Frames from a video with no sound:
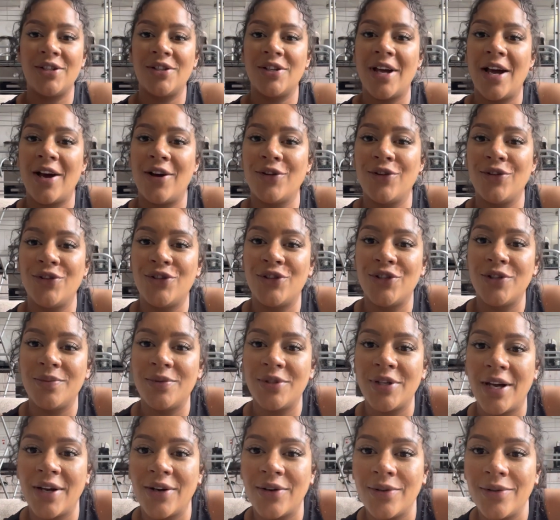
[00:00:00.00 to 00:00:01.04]
to our YouTube
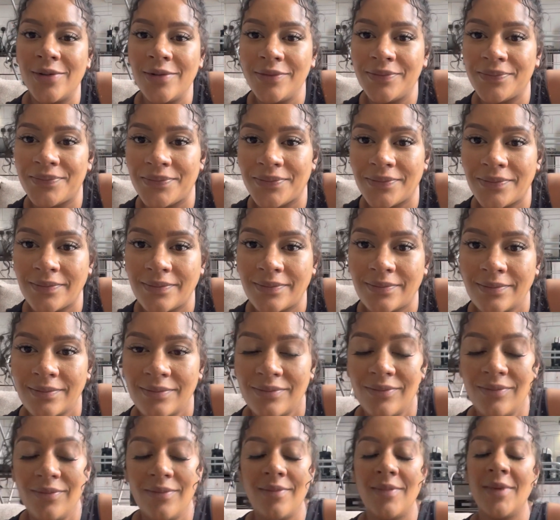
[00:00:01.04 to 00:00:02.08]
channel.
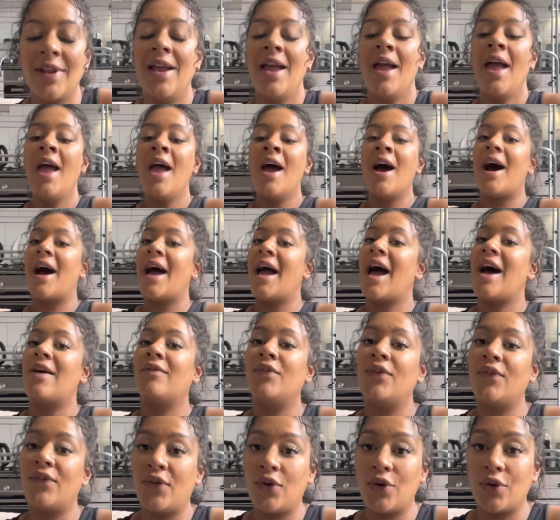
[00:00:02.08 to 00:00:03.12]
I
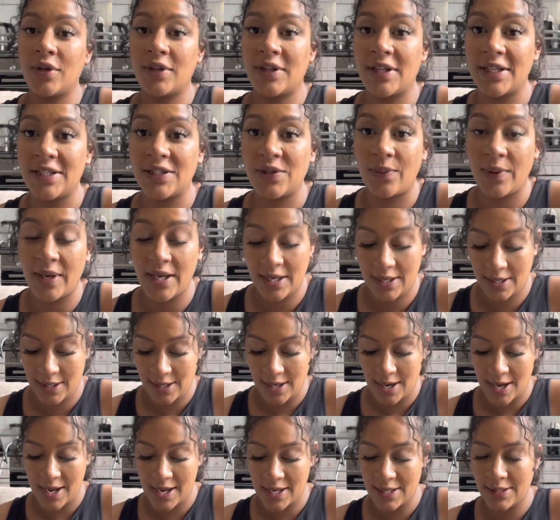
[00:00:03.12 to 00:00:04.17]
haven't vlogged this week,
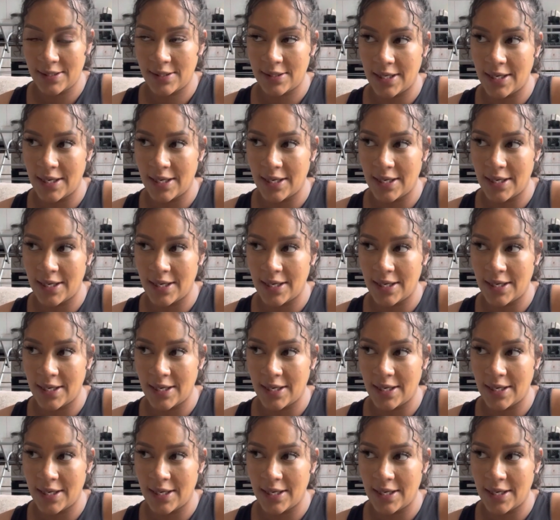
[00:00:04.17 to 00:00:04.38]
guys.